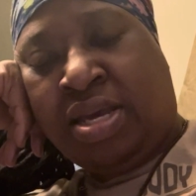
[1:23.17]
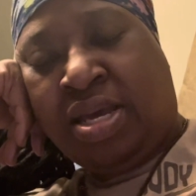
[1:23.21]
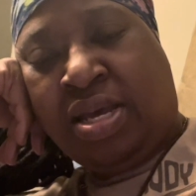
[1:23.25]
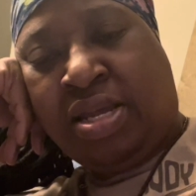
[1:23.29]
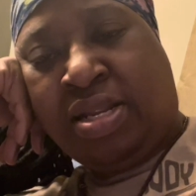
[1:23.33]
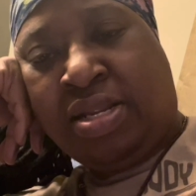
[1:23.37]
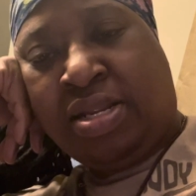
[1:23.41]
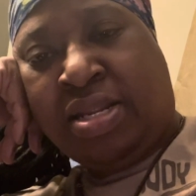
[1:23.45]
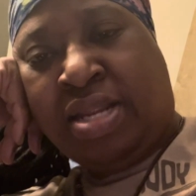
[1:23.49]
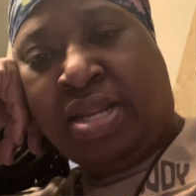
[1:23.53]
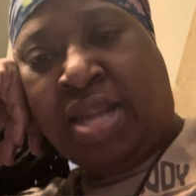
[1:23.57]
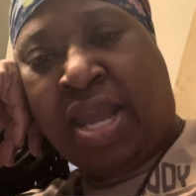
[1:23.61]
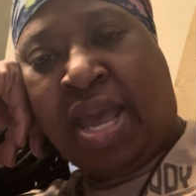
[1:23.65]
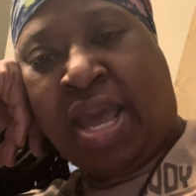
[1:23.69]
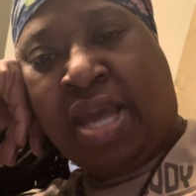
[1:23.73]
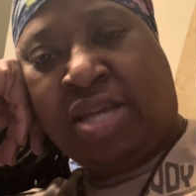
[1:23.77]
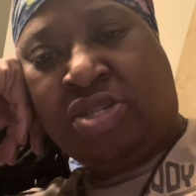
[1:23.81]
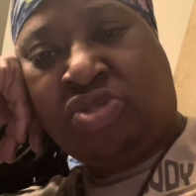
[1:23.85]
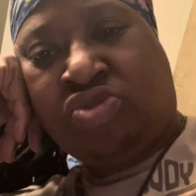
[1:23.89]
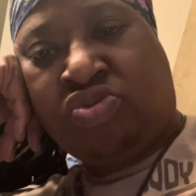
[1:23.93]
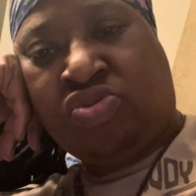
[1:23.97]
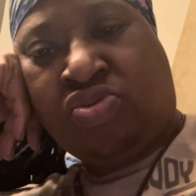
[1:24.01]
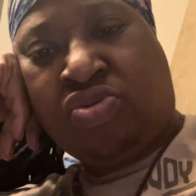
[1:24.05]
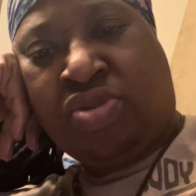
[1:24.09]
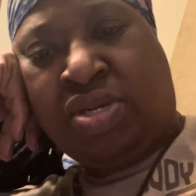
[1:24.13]

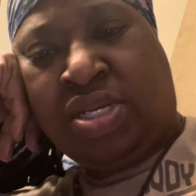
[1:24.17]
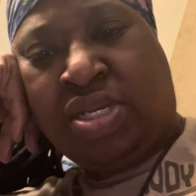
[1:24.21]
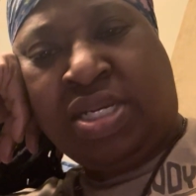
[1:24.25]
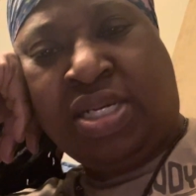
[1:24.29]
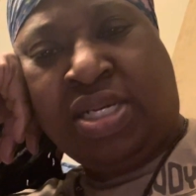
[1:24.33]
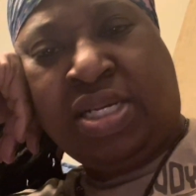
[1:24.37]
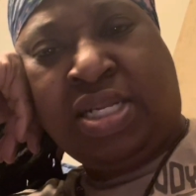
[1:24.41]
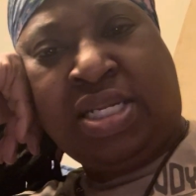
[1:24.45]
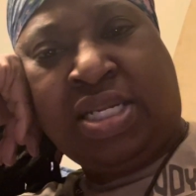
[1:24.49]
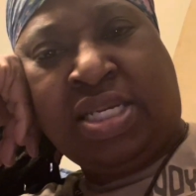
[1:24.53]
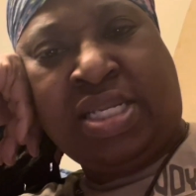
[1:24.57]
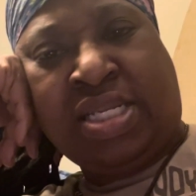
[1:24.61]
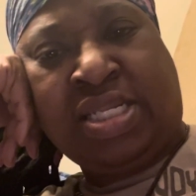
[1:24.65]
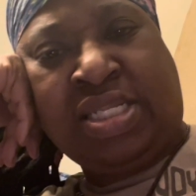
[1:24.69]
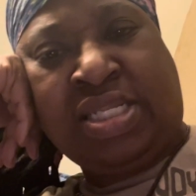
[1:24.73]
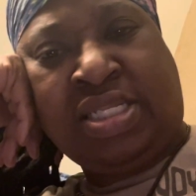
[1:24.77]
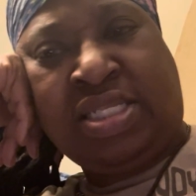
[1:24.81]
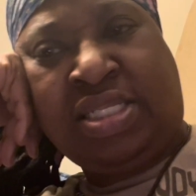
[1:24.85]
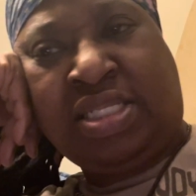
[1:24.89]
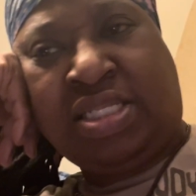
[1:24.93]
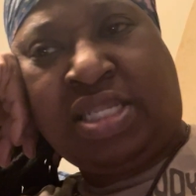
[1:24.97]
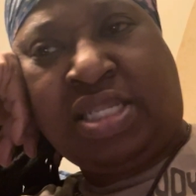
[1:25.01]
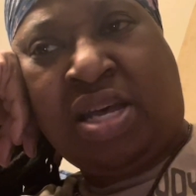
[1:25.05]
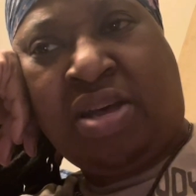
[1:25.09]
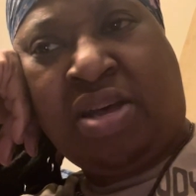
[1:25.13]
natural healing and
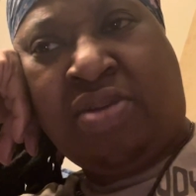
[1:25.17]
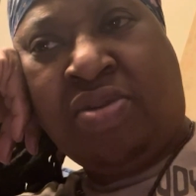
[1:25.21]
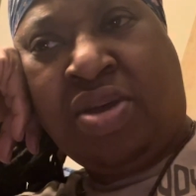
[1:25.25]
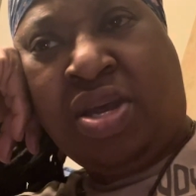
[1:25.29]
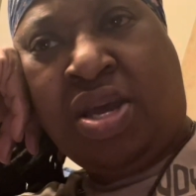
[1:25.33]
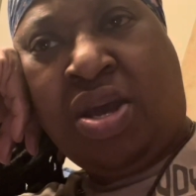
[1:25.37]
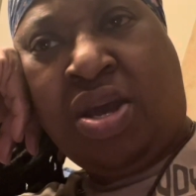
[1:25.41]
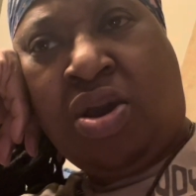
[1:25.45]
stuff.